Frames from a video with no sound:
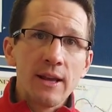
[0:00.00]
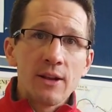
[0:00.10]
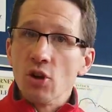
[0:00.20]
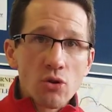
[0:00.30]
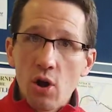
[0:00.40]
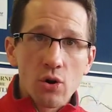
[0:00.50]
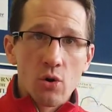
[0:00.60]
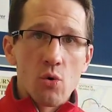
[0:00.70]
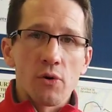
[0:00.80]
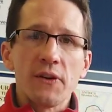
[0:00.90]
no longer
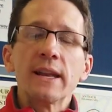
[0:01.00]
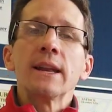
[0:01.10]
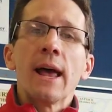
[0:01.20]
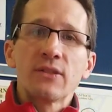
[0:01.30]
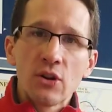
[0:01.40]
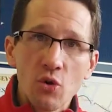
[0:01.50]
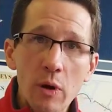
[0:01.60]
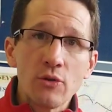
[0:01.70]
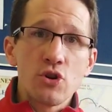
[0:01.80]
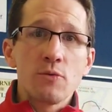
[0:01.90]
orphaned, and has
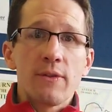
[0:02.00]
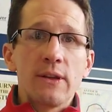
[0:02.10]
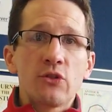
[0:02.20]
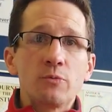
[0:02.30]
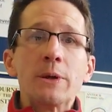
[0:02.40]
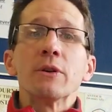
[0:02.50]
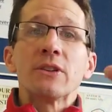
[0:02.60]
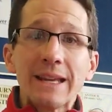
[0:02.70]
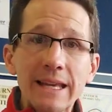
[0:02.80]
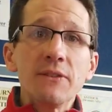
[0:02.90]
indwelled you with His Spirit
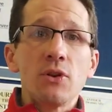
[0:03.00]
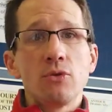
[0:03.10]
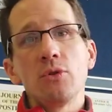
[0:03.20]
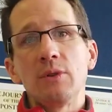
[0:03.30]
to give you new